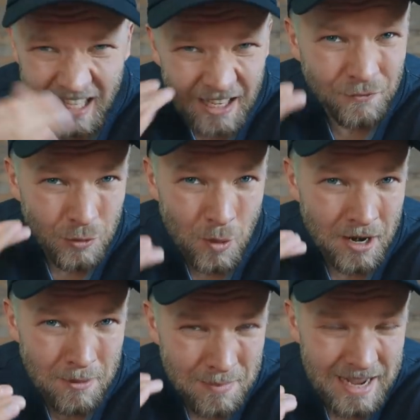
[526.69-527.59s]
if you
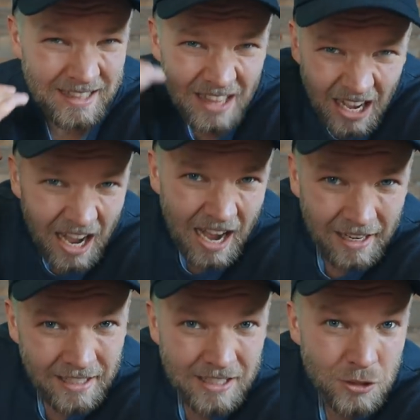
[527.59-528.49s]
wanna make the
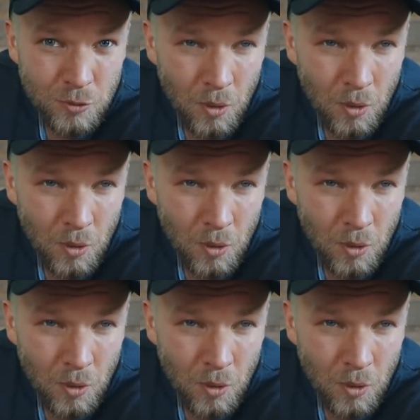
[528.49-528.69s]
highest